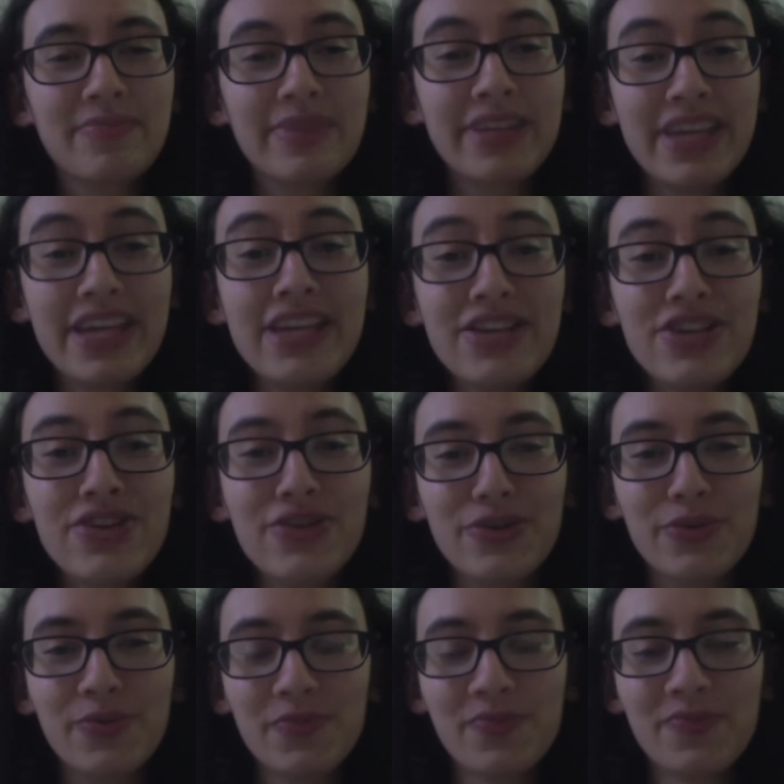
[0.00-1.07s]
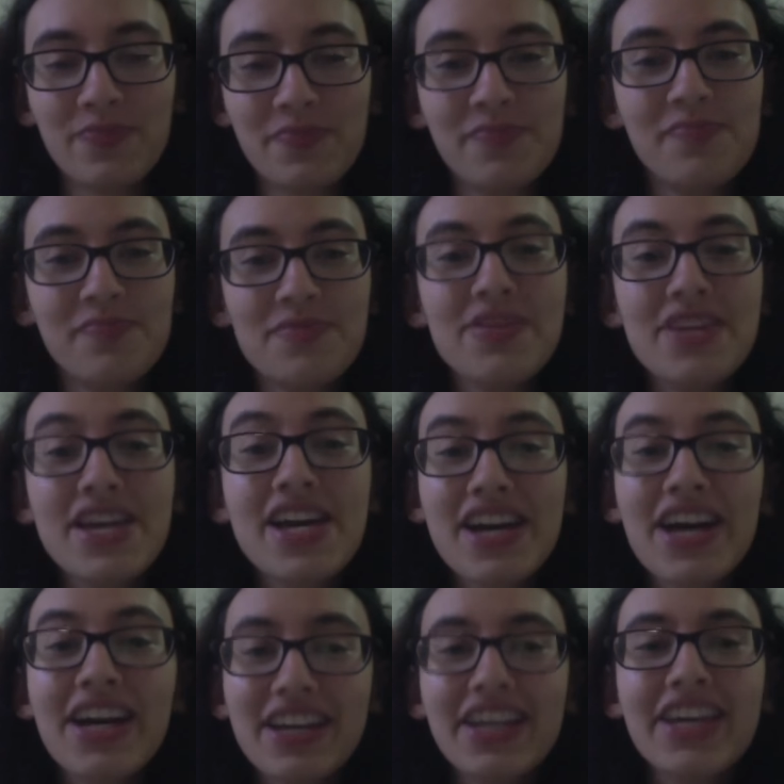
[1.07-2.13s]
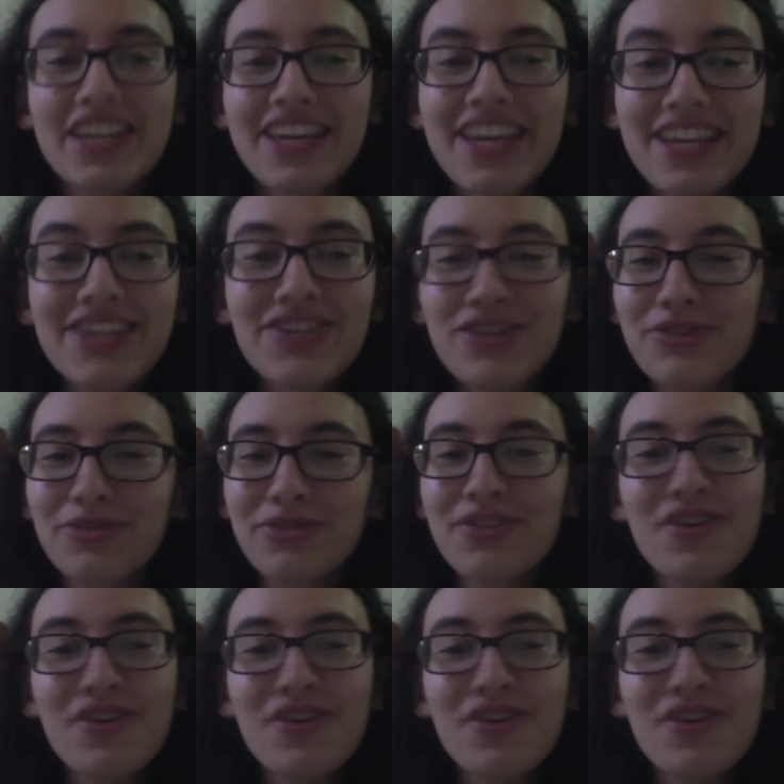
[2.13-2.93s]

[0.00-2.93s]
Ginyu. Yeah, Ginyu.